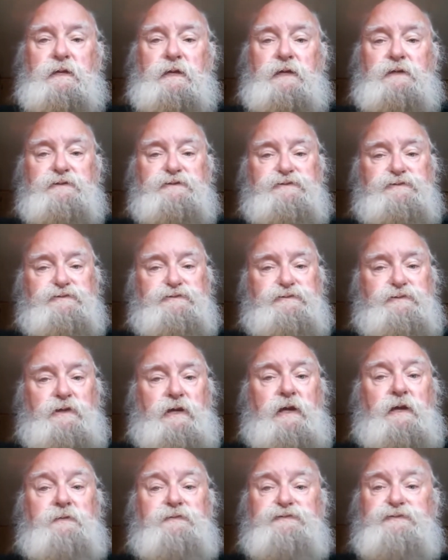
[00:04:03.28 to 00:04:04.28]
as
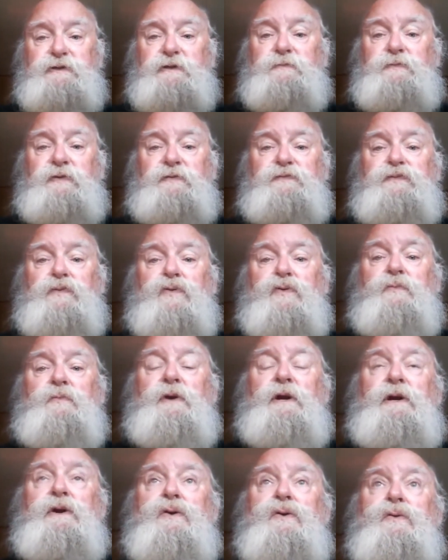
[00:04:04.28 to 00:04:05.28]
I've said before,
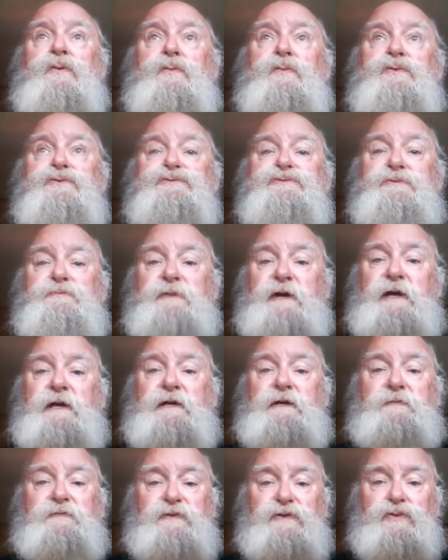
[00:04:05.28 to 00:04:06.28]
my home was the
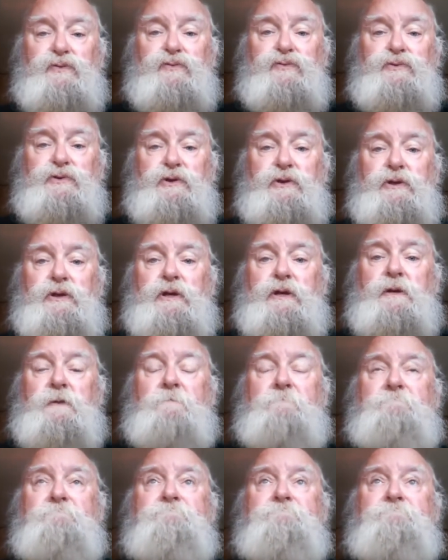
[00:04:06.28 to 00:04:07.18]
back of an old car.